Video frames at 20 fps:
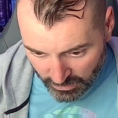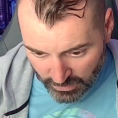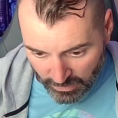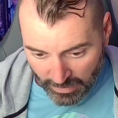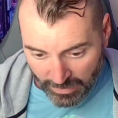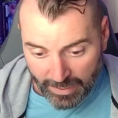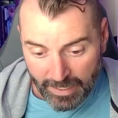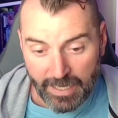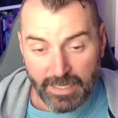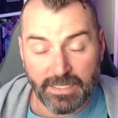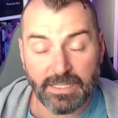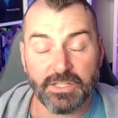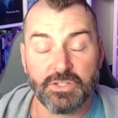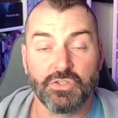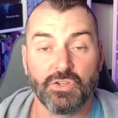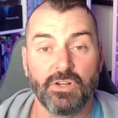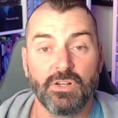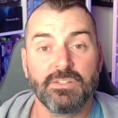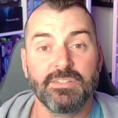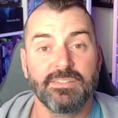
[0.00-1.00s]
Hey, did
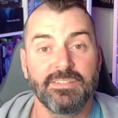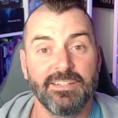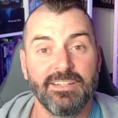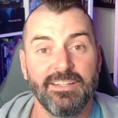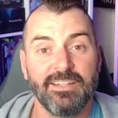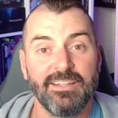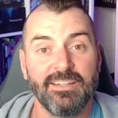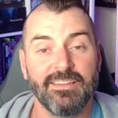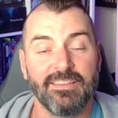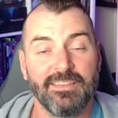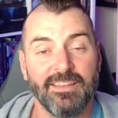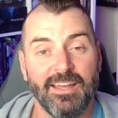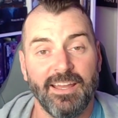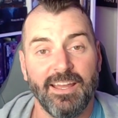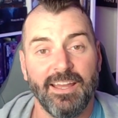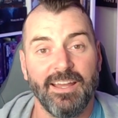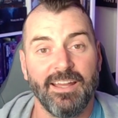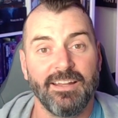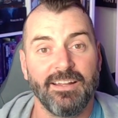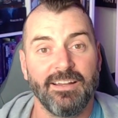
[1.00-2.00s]
y'all see
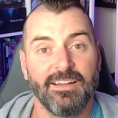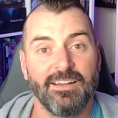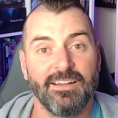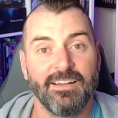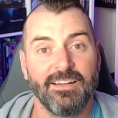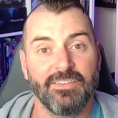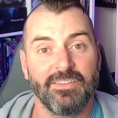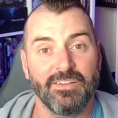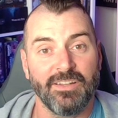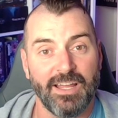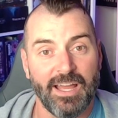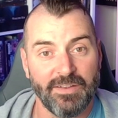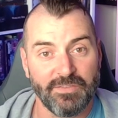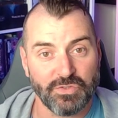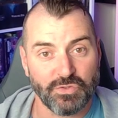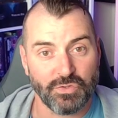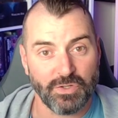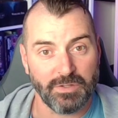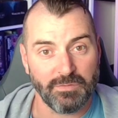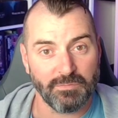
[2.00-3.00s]
that the live
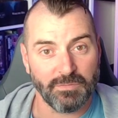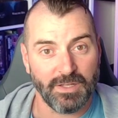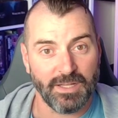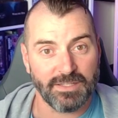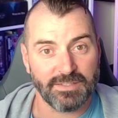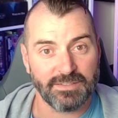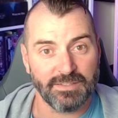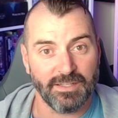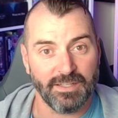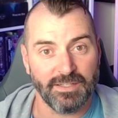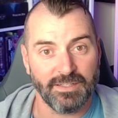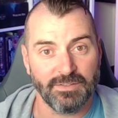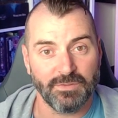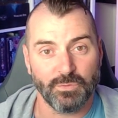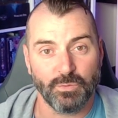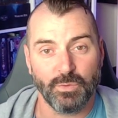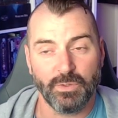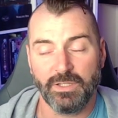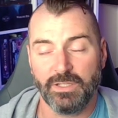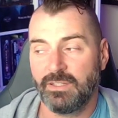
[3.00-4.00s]
stream last night
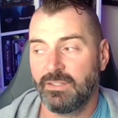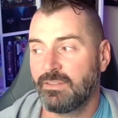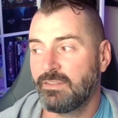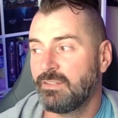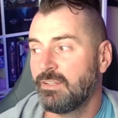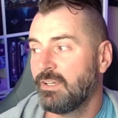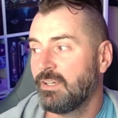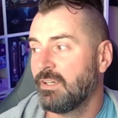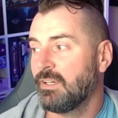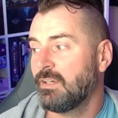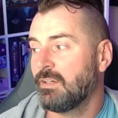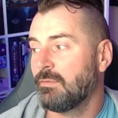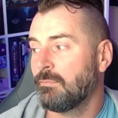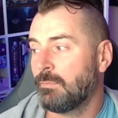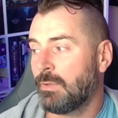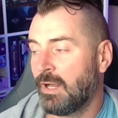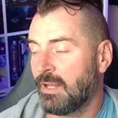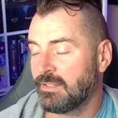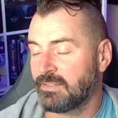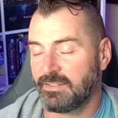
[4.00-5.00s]
with
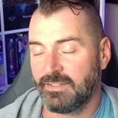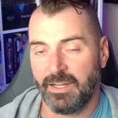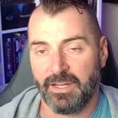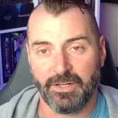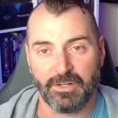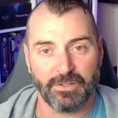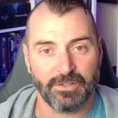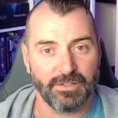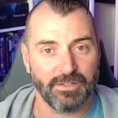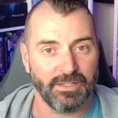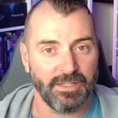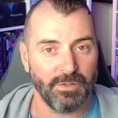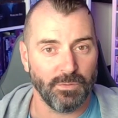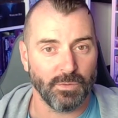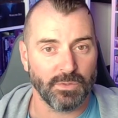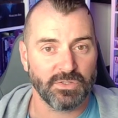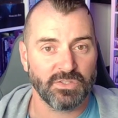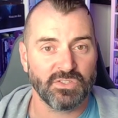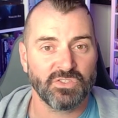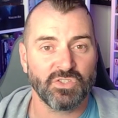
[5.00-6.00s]
Banz? It
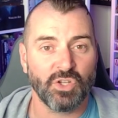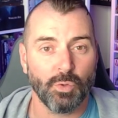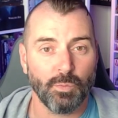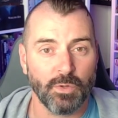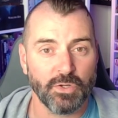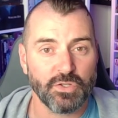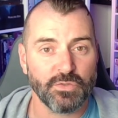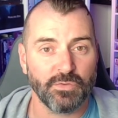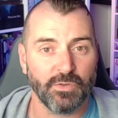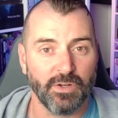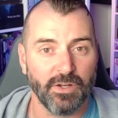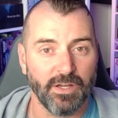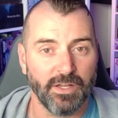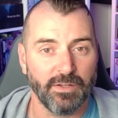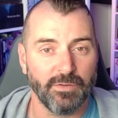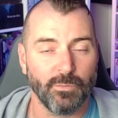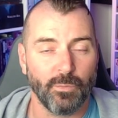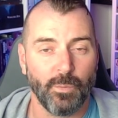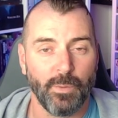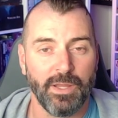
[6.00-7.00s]
was so much
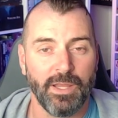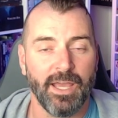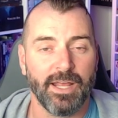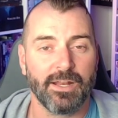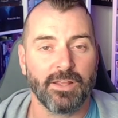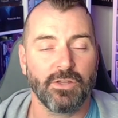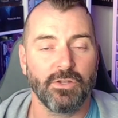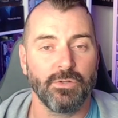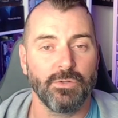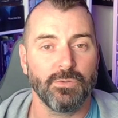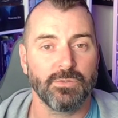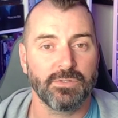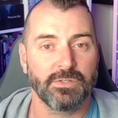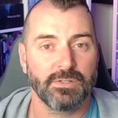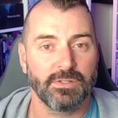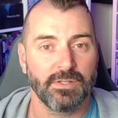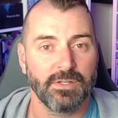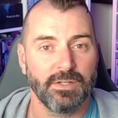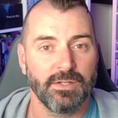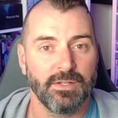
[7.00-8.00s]
fun. We had a hoot.
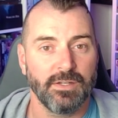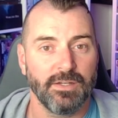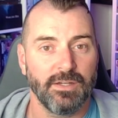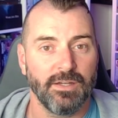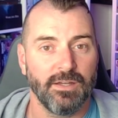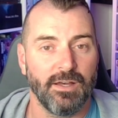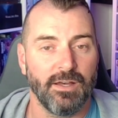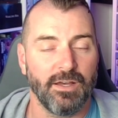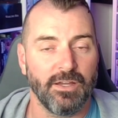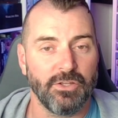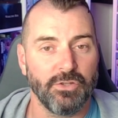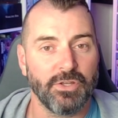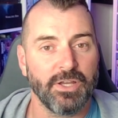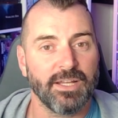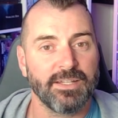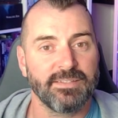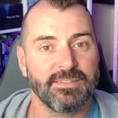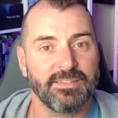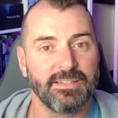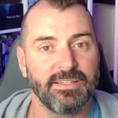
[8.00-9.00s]
You
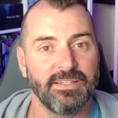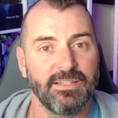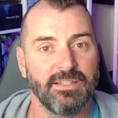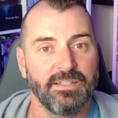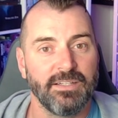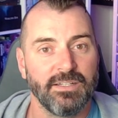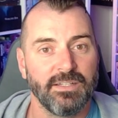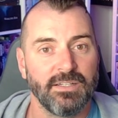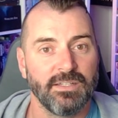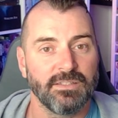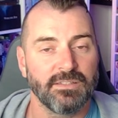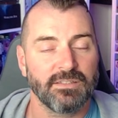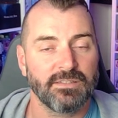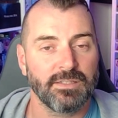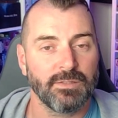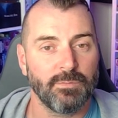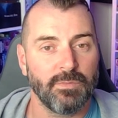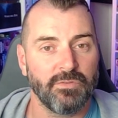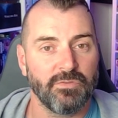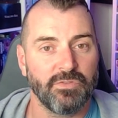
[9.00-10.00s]
got to see
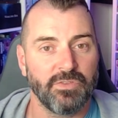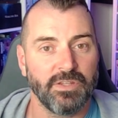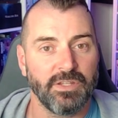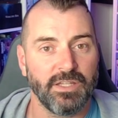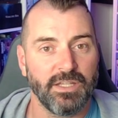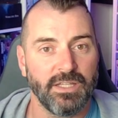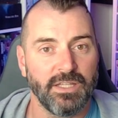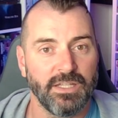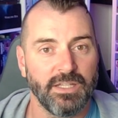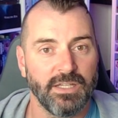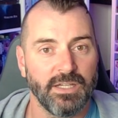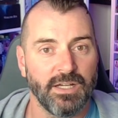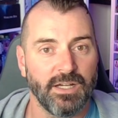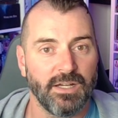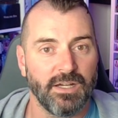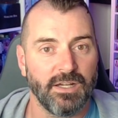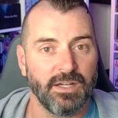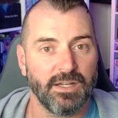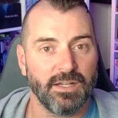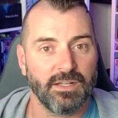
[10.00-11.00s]
some of the
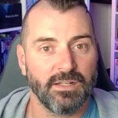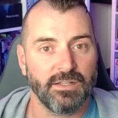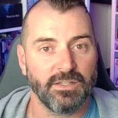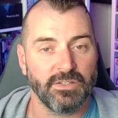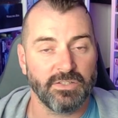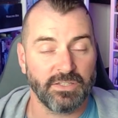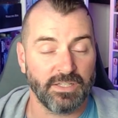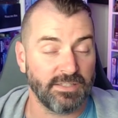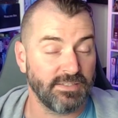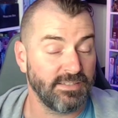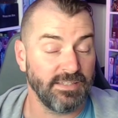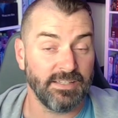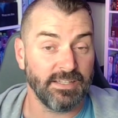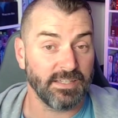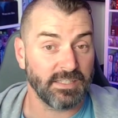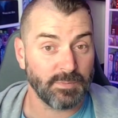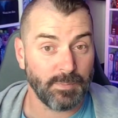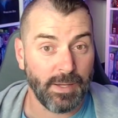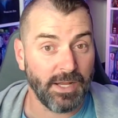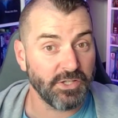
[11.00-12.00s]
you got to see the
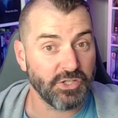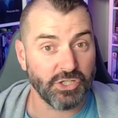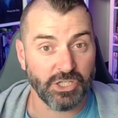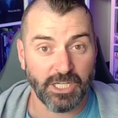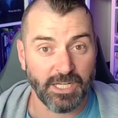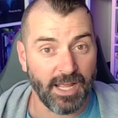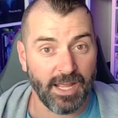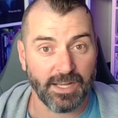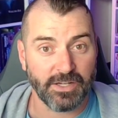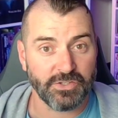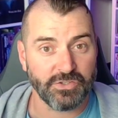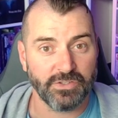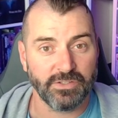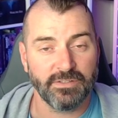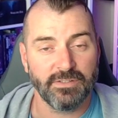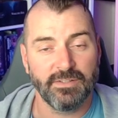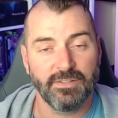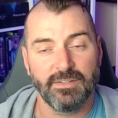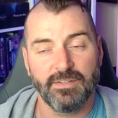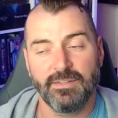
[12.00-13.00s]
expansion in
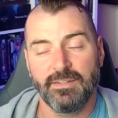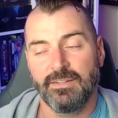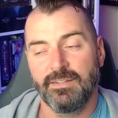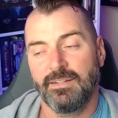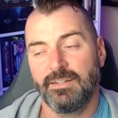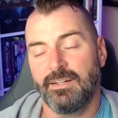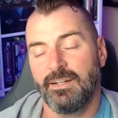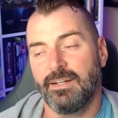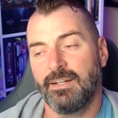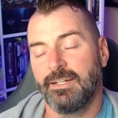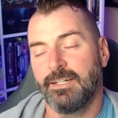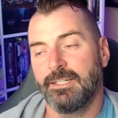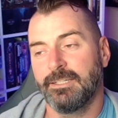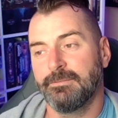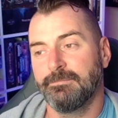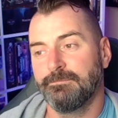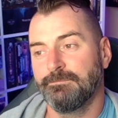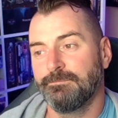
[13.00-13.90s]
action. I